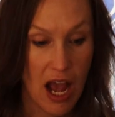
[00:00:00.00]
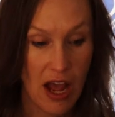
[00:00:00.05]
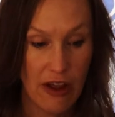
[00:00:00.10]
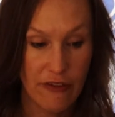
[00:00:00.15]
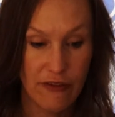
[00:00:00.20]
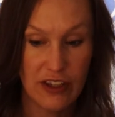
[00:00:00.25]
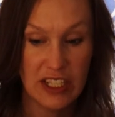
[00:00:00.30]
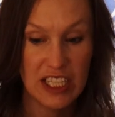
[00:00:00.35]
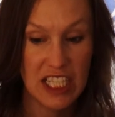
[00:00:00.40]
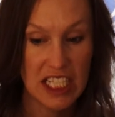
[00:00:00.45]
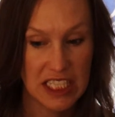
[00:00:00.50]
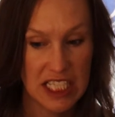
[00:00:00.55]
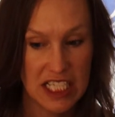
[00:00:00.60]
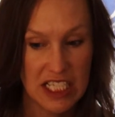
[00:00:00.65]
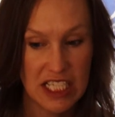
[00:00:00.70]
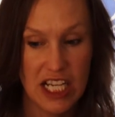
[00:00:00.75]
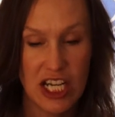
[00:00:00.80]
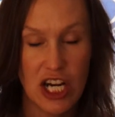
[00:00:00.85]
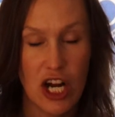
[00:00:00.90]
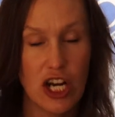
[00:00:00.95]
I feel like
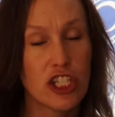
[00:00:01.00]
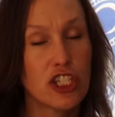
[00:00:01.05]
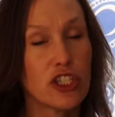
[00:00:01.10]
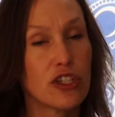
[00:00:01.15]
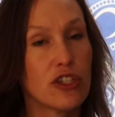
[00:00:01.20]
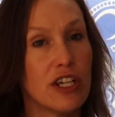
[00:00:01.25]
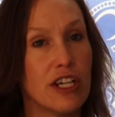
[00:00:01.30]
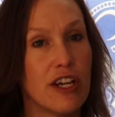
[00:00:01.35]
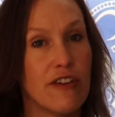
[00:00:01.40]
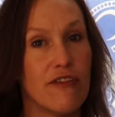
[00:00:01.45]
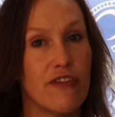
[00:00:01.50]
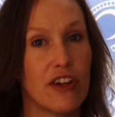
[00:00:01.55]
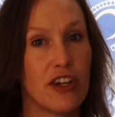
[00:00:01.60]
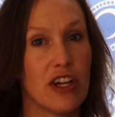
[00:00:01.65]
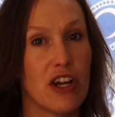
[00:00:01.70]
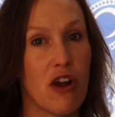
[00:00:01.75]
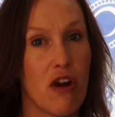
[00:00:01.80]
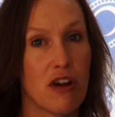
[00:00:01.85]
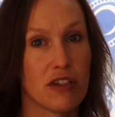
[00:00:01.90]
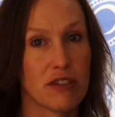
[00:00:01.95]
this can usher in a
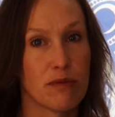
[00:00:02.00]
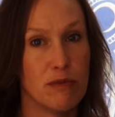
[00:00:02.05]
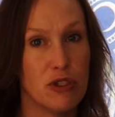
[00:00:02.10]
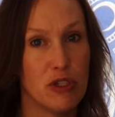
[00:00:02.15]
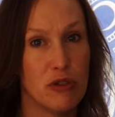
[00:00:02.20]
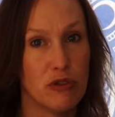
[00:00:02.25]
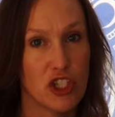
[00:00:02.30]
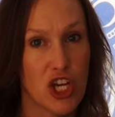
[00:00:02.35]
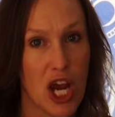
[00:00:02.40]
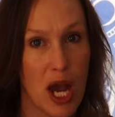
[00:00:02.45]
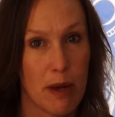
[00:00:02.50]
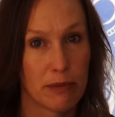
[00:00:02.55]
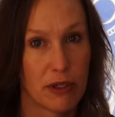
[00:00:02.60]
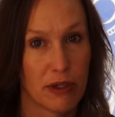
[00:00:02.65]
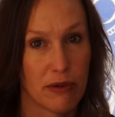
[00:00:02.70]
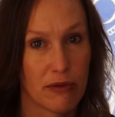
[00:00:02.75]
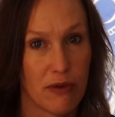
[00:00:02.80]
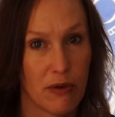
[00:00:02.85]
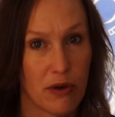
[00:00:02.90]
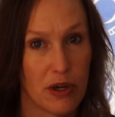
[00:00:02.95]
very awesome new
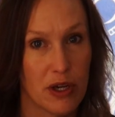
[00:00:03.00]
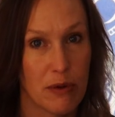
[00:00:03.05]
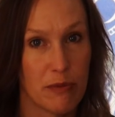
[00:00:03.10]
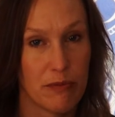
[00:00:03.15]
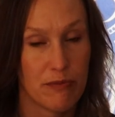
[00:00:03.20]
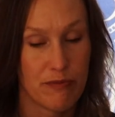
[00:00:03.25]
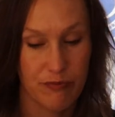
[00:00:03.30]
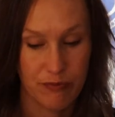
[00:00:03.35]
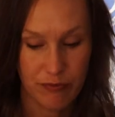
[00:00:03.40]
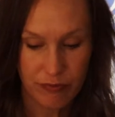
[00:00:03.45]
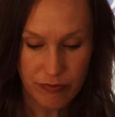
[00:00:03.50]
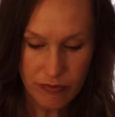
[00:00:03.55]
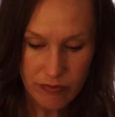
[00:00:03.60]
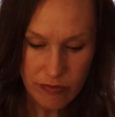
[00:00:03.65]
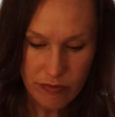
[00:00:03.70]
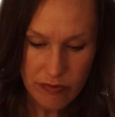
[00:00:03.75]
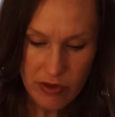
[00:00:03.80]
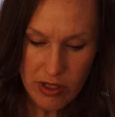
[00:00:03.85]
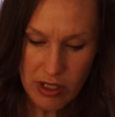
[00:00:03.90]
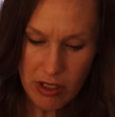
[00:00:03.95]
chapter for you.
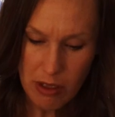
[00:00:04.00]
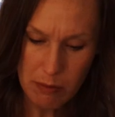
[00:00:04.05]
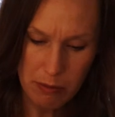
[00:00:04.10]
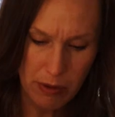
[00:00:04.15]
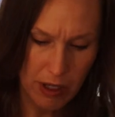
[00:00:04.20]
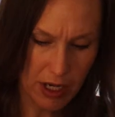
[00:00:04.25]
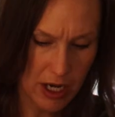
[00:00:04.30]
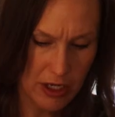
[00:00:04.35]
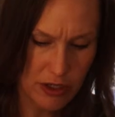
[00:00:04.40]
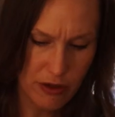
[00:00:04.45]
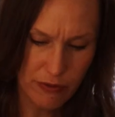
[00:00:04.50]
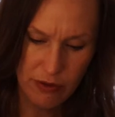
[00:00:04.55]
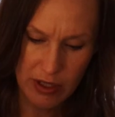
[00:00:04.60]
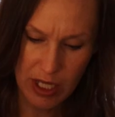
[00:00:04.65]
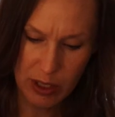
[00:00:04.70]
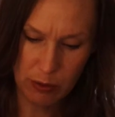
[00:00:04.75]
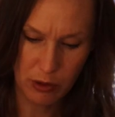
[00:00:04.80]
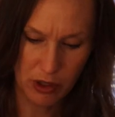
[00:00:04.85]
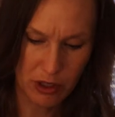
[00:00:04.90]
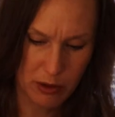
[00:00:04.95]
But I do feel
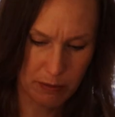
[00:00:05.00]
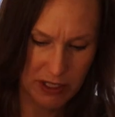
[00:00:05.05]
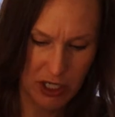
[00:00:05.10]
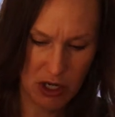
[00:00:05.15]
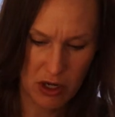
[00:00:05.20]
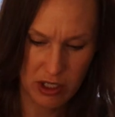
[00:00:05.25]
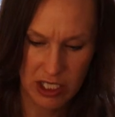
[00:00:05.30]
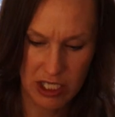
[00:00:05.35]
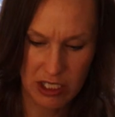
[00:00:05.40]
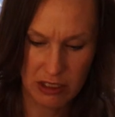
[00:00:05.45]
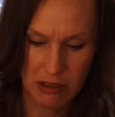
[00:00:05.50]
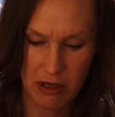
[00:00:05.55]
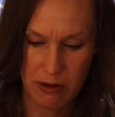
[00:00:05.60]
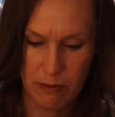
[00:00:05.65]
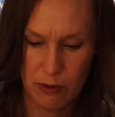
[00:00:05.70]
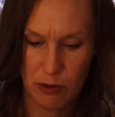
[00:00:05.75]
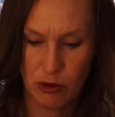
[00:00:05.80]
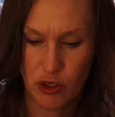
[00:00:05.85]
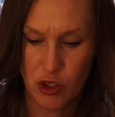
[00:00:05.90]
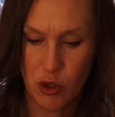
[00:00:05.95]
like we're going to be talking a lot
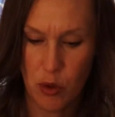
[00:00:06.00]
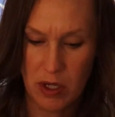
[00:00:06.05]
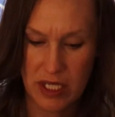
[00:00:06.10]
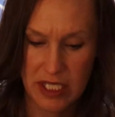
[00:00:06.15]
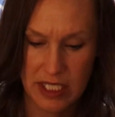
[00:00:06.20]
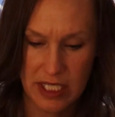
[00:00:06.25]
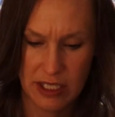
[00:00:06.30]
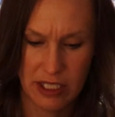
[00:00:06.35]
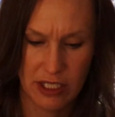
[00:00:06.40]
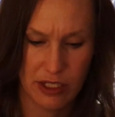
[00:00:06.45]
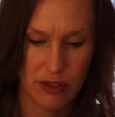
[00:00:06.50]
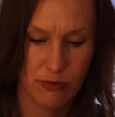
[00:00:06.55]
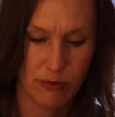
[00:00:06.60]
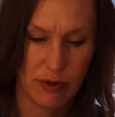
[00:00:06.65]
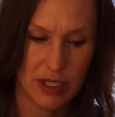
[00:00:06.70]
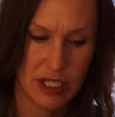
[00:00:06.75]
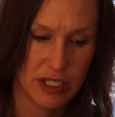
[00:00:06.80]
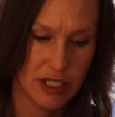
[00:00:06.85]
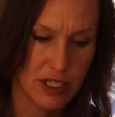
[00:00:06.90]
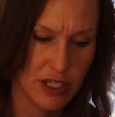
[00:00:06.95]
about choice in this
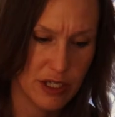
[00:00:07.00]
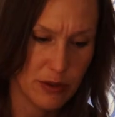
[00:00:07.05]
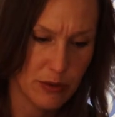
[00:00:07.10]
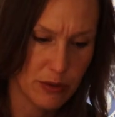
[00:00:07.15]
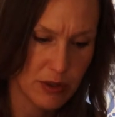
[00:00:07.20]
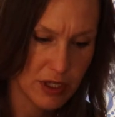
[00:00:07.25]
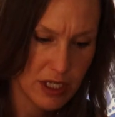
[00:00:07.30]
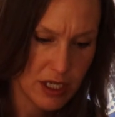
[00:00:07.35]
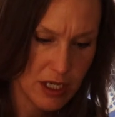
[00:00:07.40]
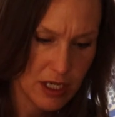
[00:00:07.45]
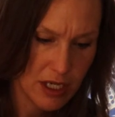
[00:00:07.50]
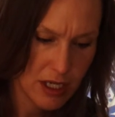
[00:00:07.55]
read too.